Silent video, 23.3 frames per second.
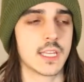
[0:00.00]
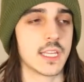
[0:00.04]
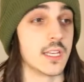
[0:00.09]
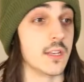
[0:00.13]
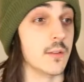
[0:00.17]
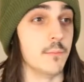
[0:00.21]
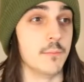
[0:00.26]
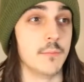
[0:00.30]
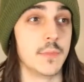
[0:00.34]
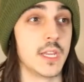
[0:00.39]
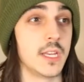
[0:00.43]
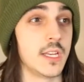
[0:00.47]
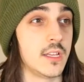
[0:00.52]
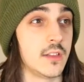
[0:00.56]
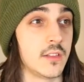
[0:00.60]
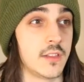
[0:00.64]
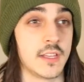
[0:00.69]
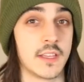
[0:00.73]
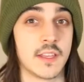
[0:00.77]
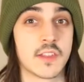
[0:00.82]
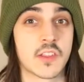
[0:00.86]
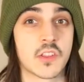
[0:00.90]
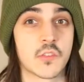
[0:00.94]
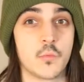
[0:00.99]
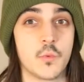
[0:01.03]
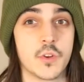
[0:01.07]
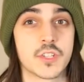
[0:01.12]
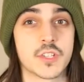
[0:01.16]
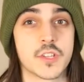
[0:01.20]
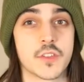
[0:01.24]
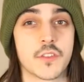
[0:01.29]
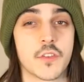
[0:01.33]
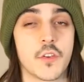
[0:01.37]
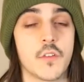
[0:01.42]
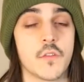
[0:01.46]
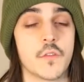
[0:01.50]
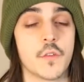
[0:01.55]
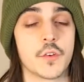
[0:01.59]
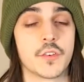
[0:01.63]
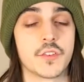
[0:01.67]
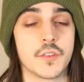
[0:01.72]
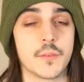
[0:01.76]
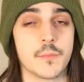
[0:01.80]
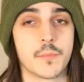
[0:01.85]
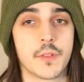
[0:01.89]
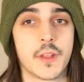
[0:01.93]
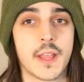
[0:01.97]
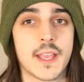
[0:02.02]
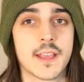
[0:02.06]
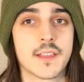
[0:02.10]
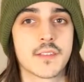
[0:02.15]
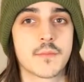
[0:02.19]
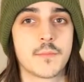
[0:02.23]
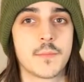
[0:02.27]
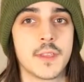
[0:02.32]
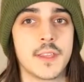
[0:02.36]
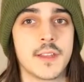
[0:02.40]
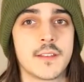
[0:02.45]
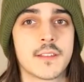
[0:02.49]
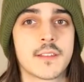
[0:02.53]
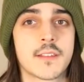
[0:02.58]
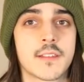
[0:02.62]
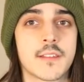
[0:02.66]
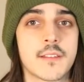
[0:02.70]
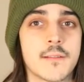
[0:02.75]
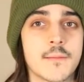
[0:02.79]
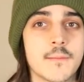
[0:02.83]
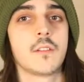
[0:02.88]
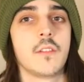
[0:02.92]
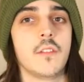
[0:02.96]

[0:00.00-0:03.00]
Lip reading: it immediately switches over to blast beats.